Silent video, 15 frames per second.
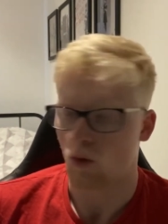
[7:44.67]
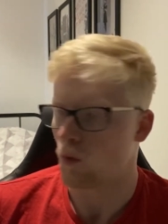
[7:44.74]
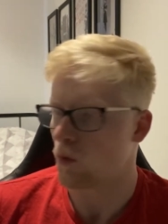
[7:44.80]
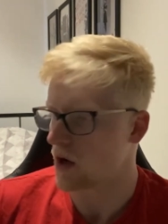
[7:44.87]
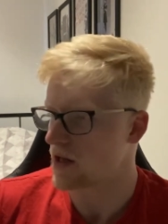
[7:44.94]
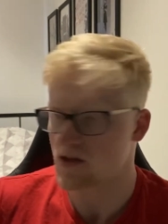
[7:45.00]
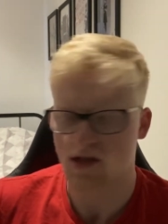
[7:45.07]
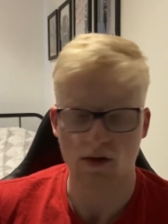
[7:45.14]

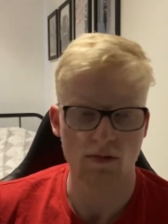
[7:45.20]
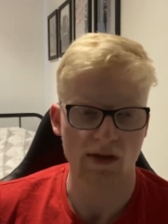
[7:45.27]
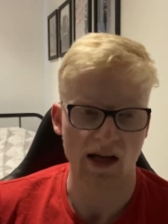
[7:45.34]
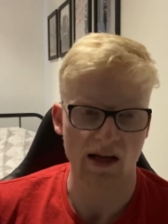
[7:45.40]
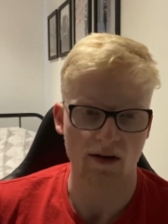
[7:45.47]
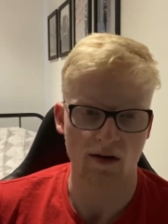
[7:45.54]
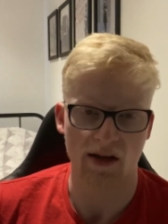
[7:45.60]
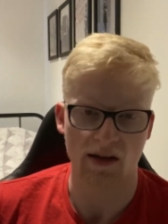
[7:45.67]
Wait until
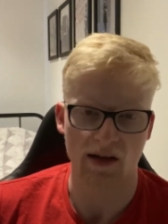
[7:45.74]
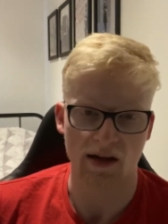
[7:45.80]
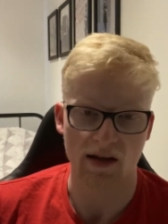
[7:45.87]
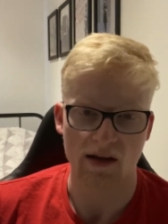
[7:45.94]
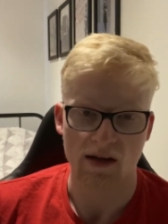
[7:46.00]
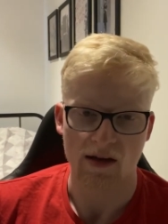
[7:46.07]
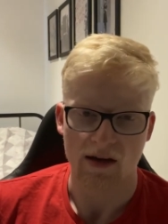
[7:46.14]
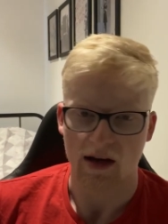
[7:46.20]
deadline
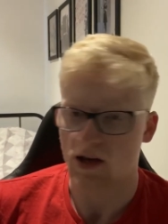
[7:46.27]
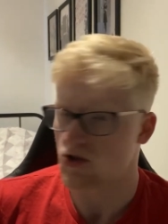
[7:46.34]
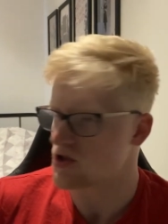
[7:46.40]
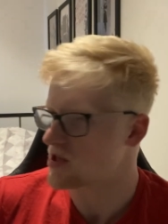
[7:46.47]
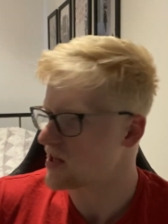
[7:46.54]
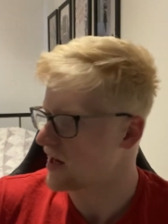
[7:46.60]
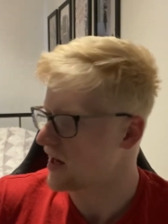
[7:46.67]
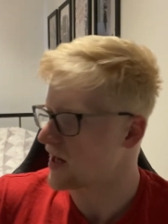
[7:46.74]
day and
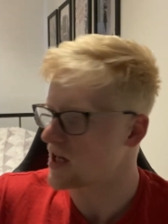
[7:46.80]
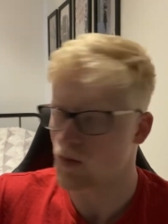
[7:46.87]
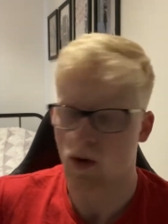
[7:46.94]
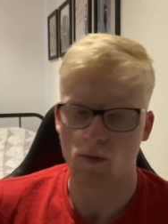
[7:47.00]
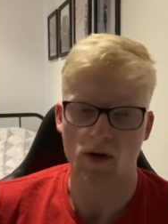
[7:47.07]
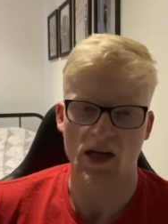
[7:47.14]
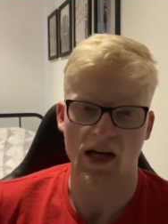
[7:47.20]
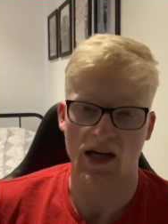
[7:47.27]
just get
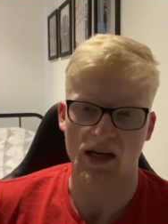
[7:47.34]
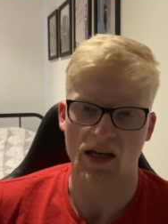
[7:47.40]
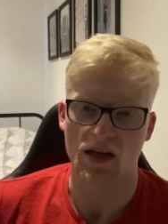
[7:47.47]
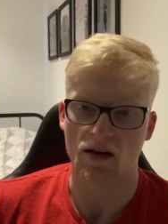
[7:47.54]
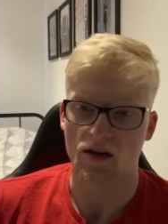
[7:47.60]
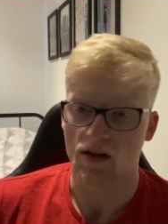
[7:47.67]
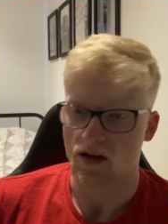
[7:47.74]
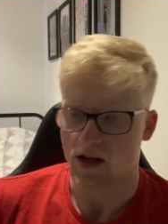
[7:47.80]
anyone we can
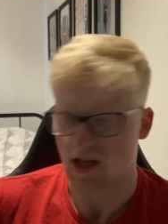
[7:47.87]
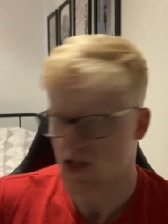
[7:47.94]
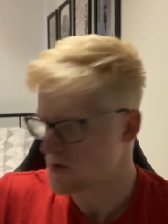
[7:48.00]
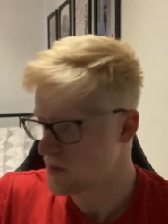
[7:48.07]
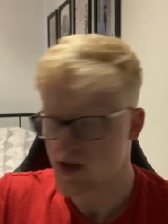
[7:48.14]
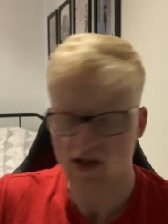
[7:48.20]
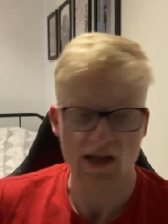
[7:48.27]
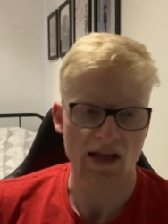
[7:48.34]
in,
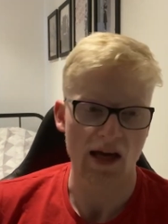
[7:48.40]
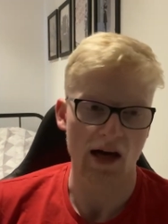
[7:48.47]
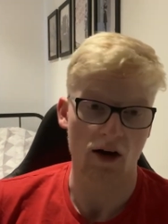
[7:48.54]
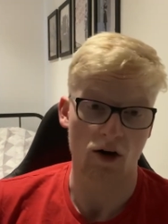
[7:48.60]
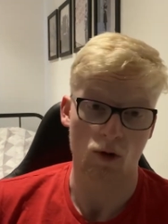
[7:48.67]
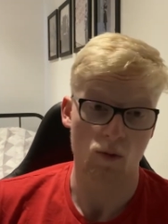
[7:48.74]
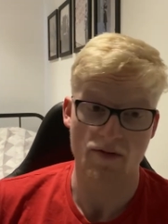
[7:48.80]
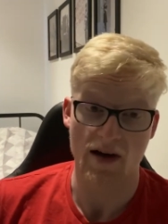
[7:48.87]
especially
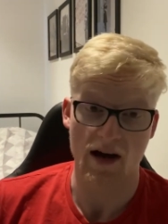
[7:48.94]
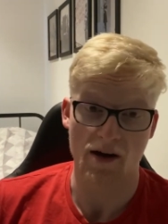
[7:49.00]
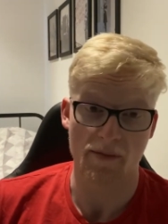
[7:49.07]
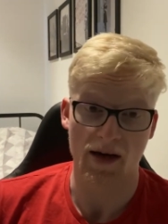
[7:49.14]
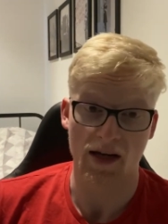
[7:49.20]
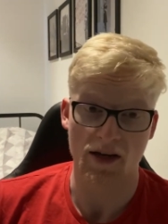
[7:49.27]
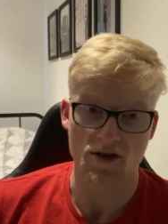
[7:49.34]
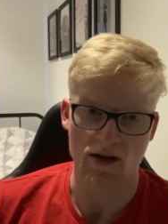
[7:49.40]
now without a
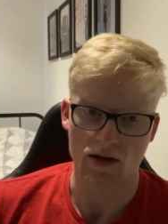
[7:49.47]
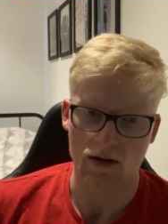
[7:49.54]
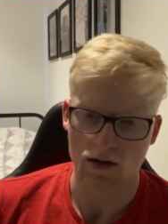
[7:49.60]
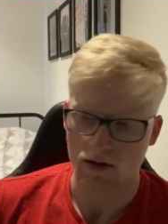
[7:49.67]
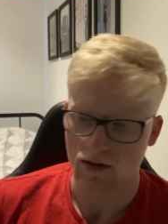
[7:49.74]
manager.